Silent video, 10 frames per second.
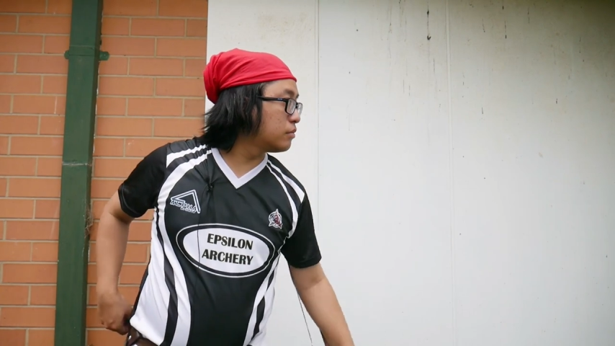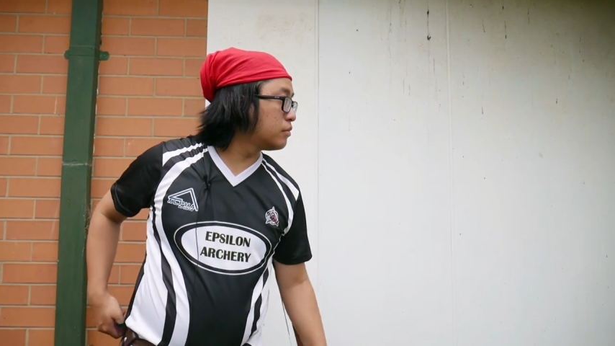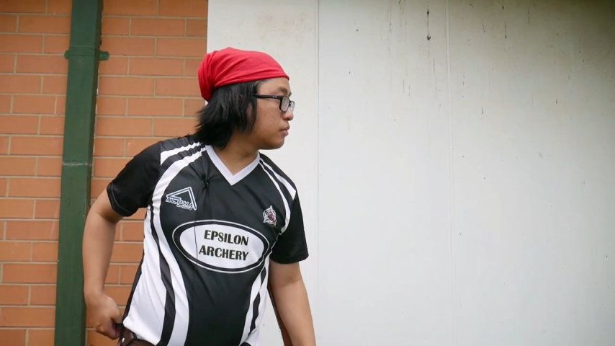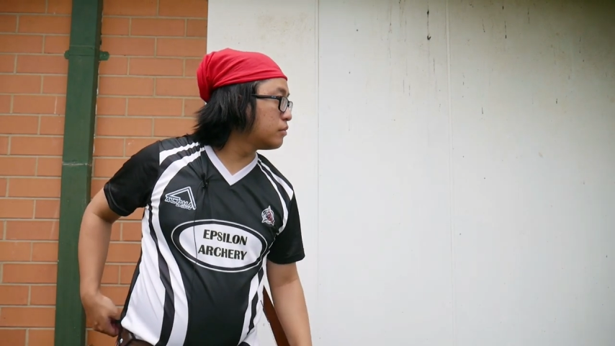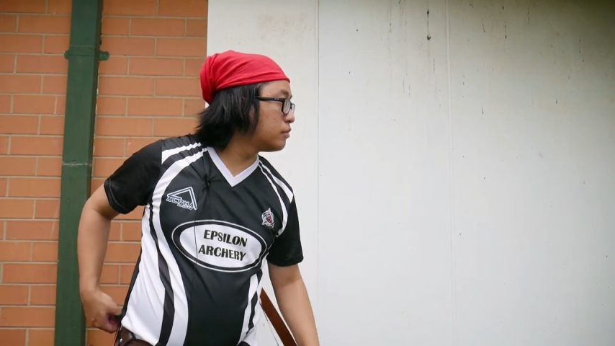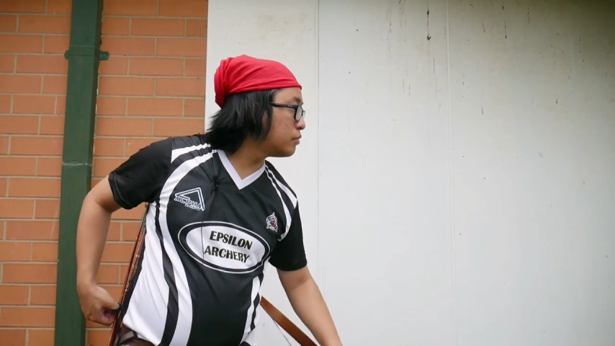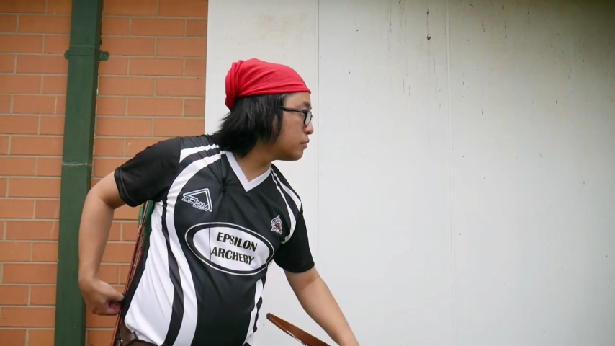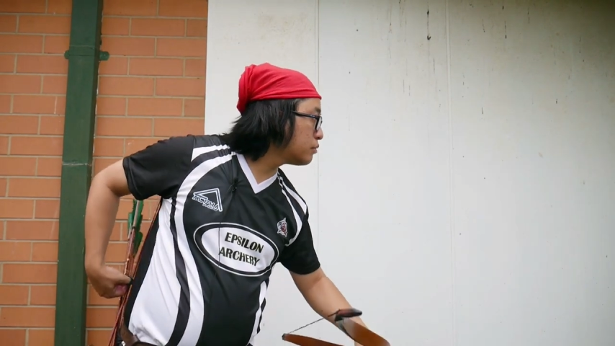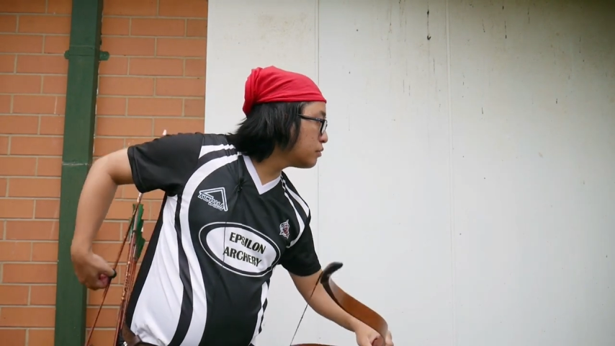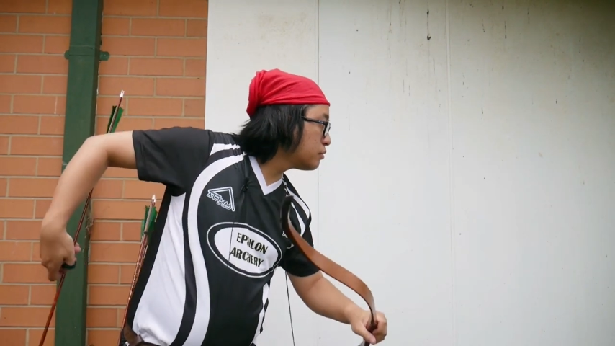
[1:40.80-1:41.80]

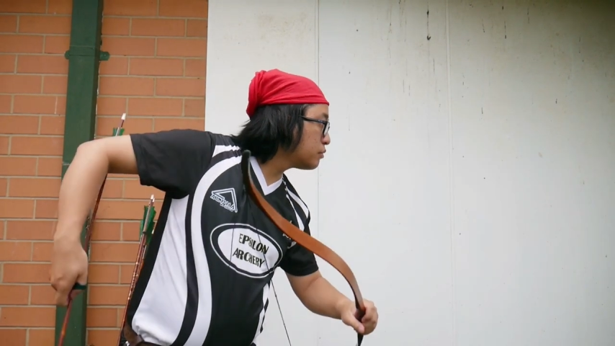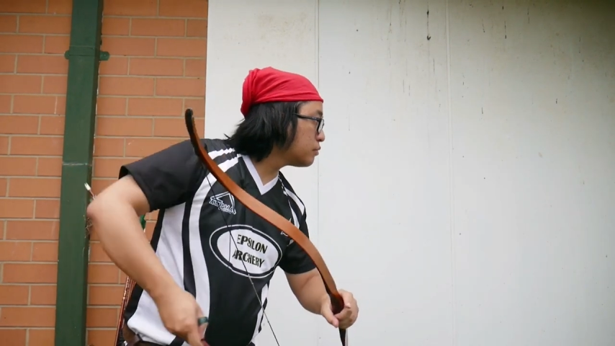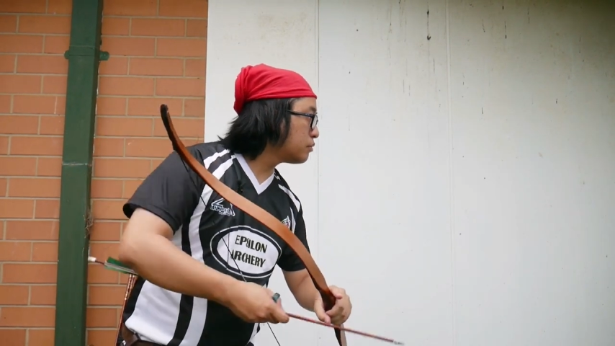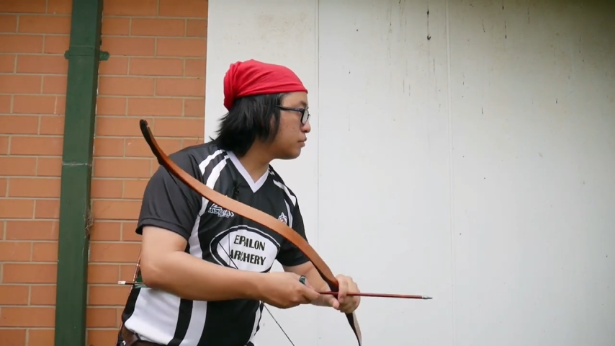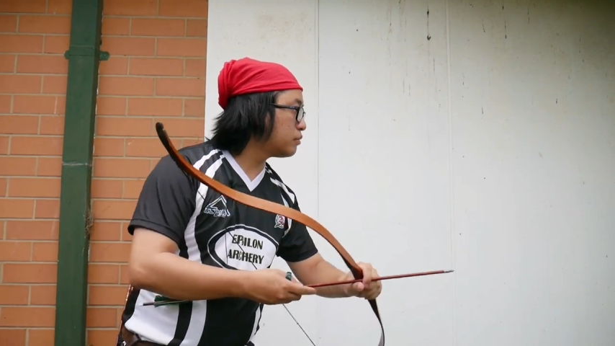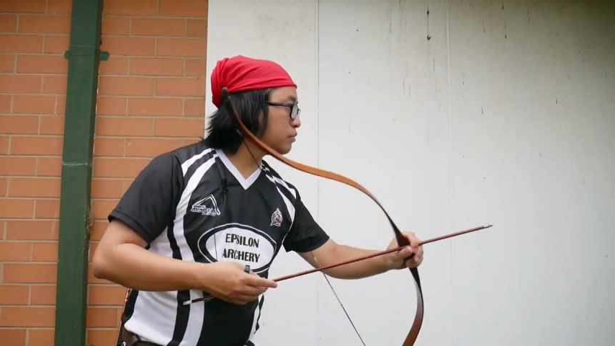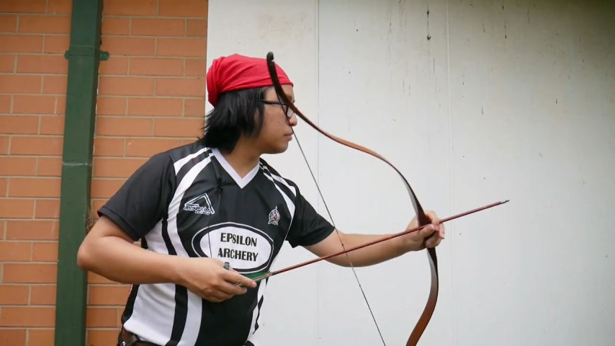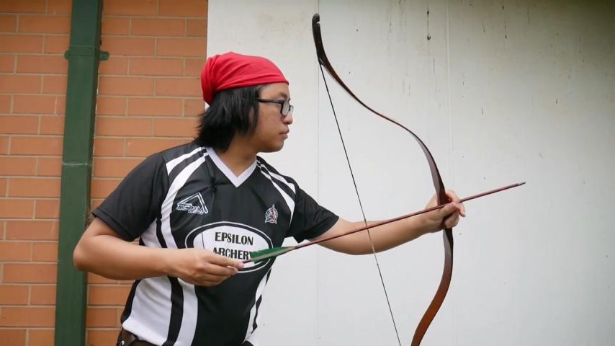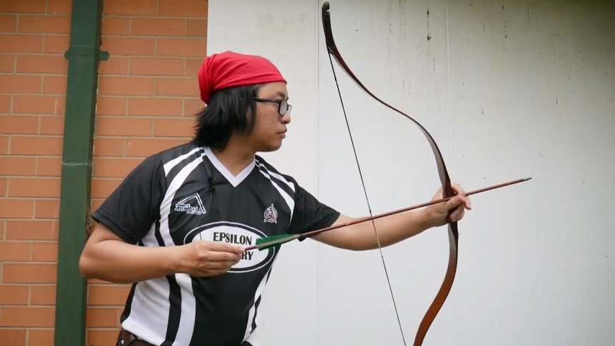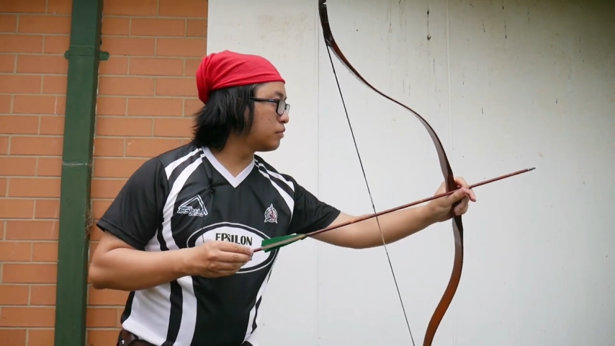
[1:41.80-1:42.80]

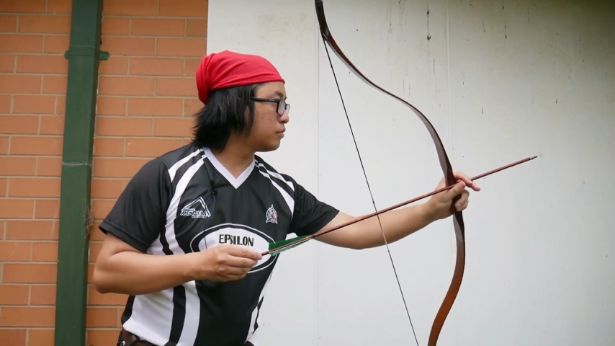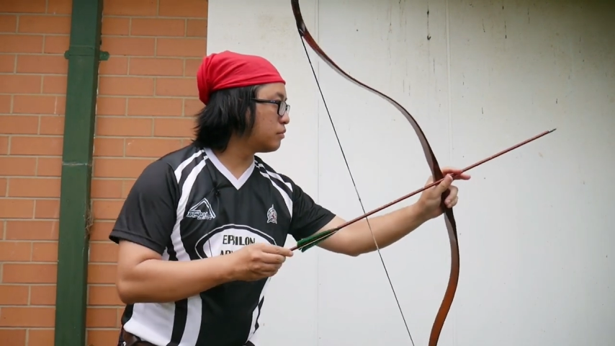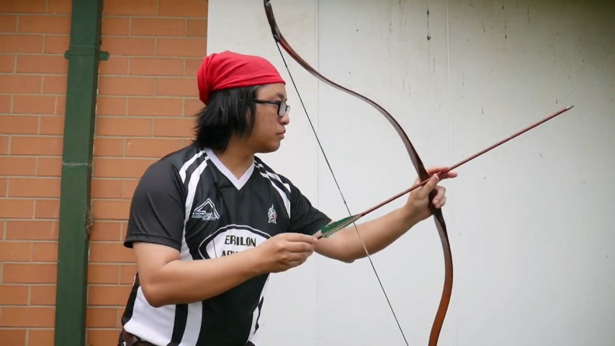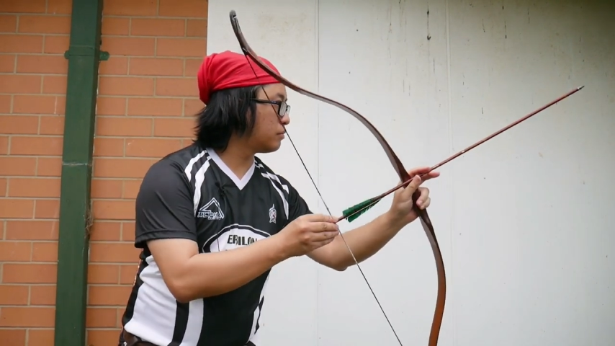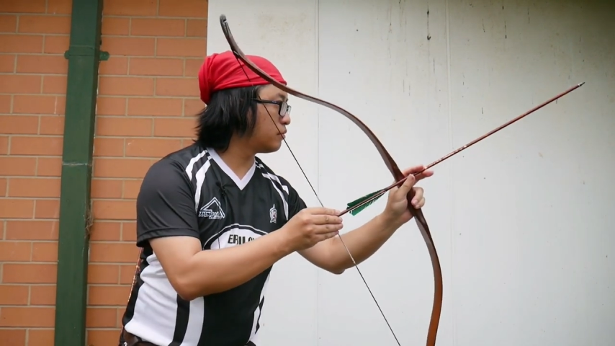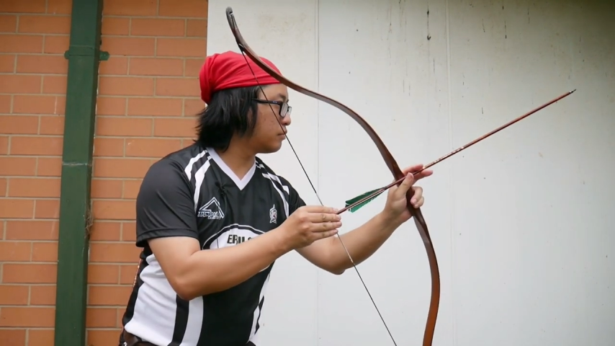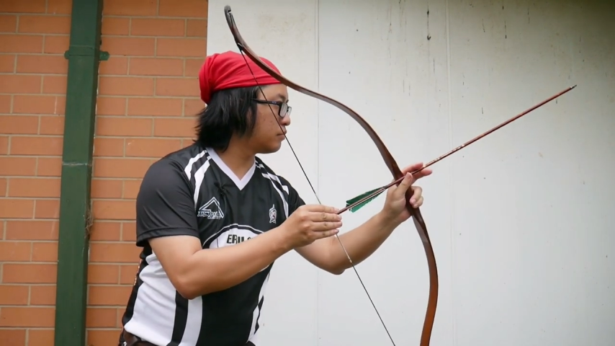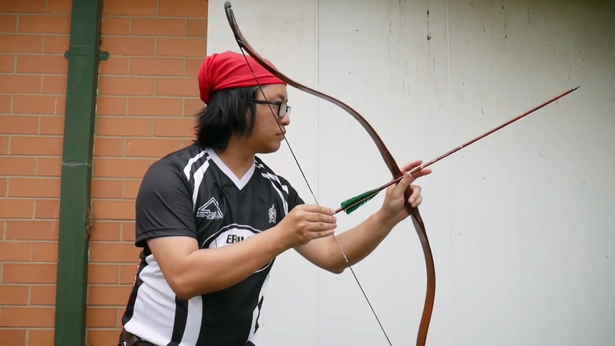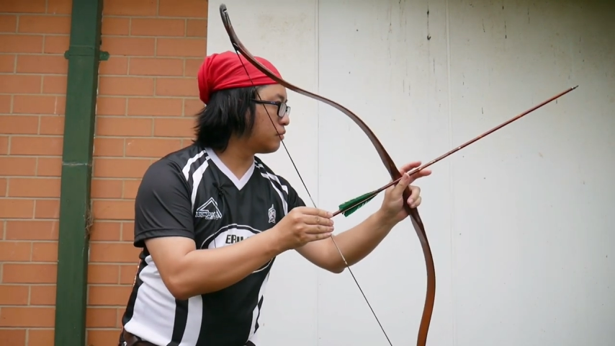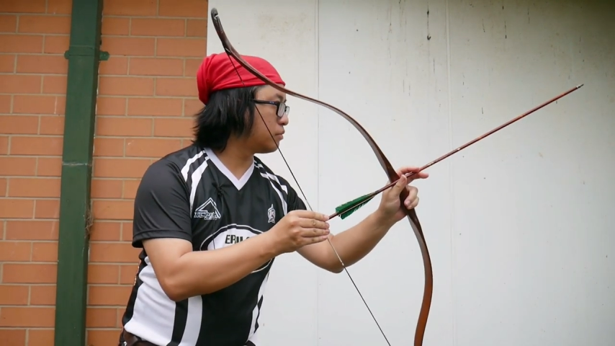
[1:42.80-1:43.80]

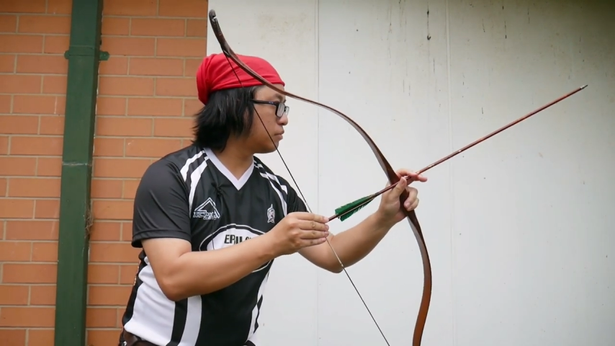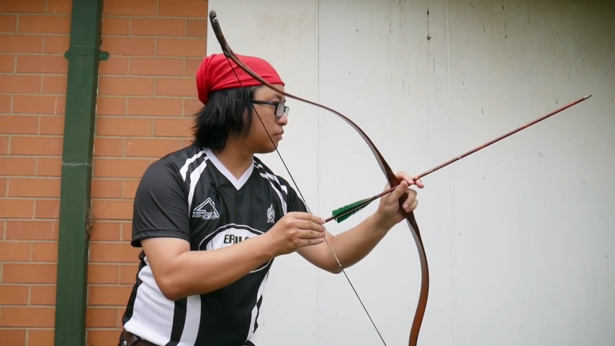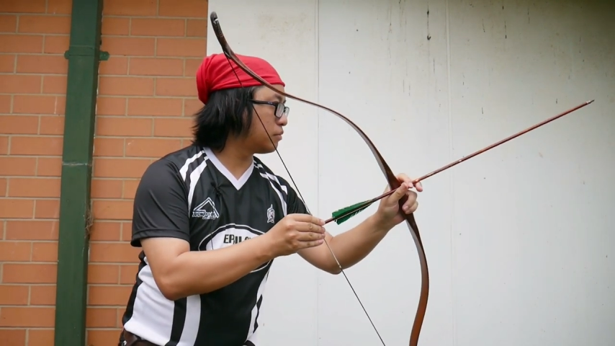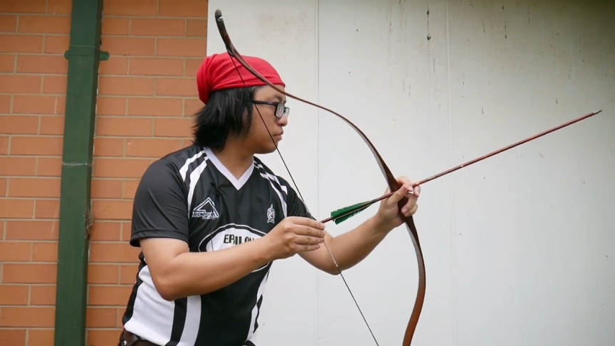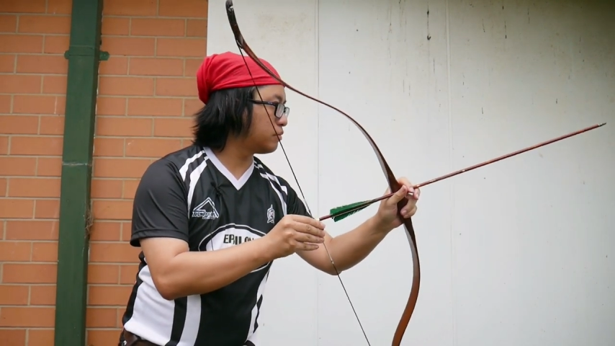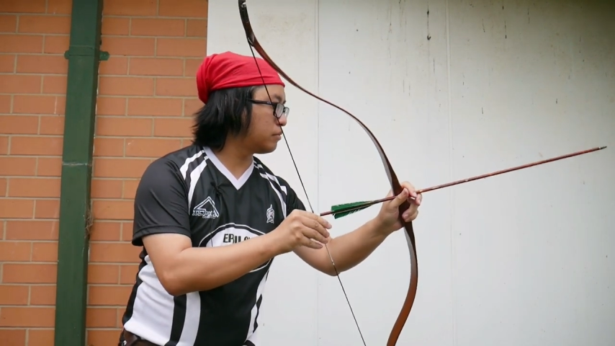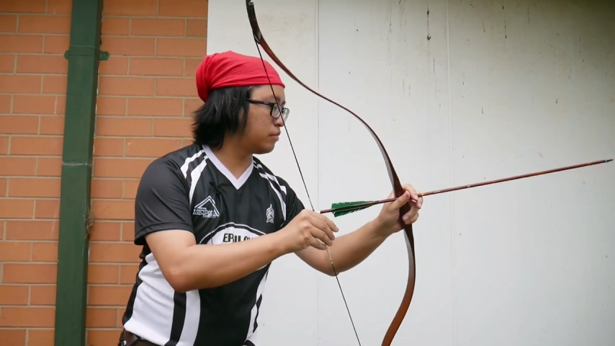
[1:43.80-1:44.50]
[no speech]